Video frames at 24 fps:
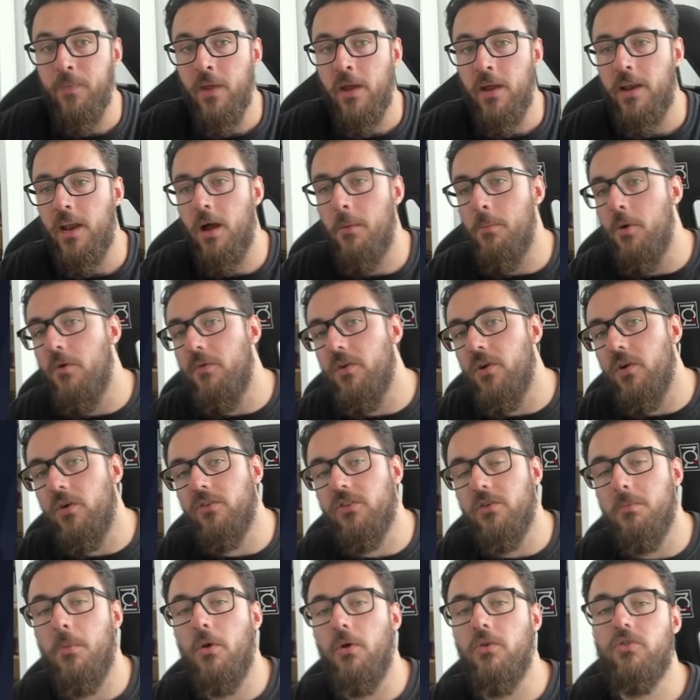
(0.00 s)
Now moving on
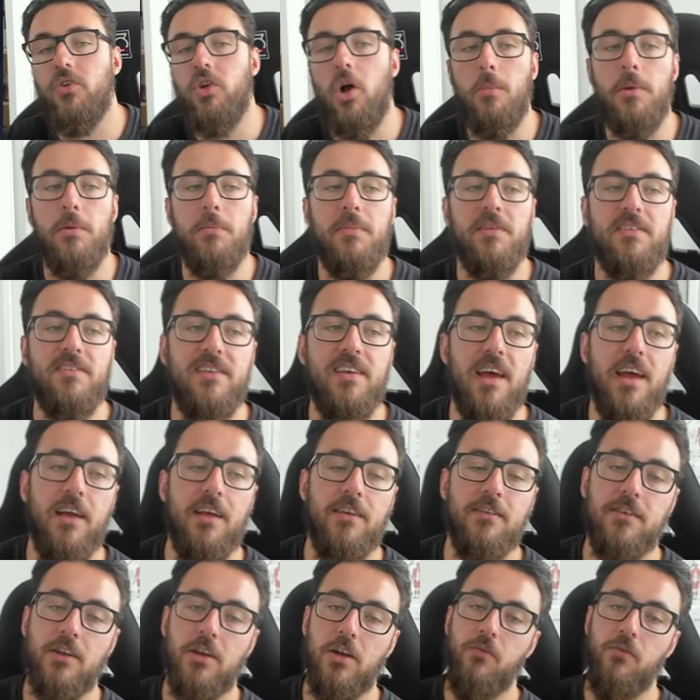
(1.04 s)
to most common mistakes.